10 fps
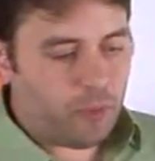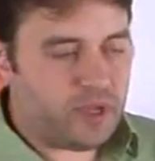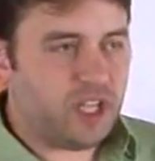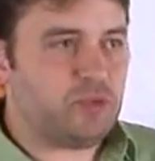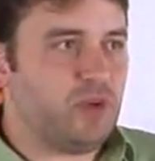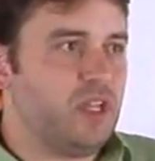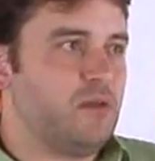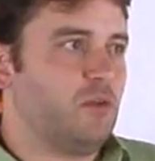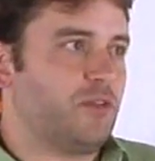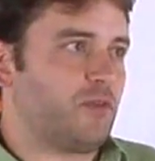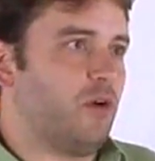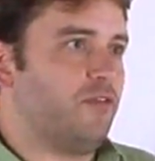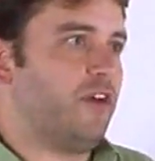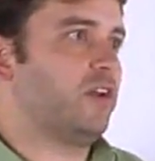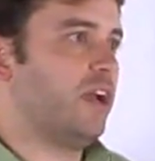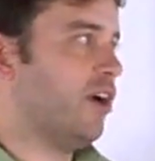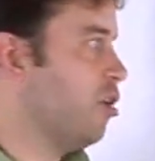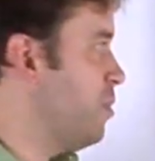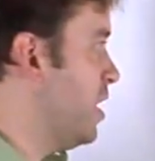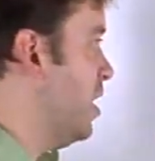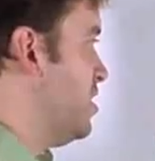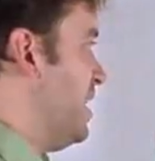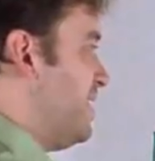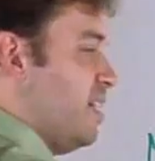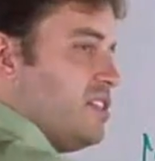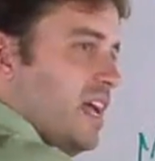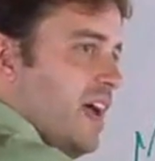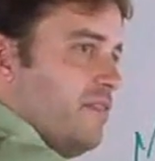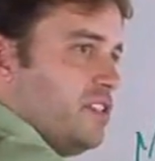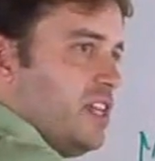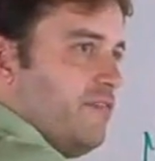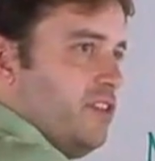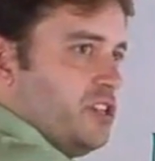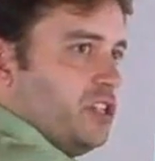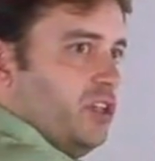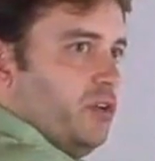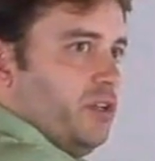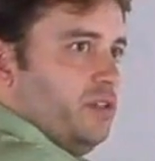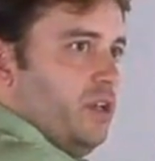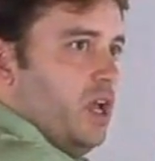PHP would throw a fatal error because it doesn't have this definition loaded.